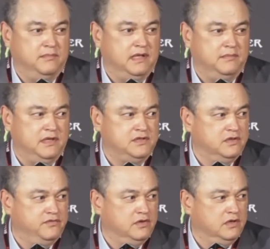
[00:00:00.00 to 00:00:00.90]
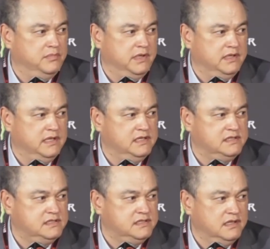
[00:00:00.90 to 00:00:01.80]
I'm not sure if you heard, but
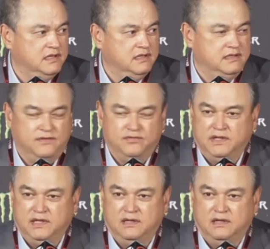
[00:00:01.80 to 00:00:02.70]
it's definitely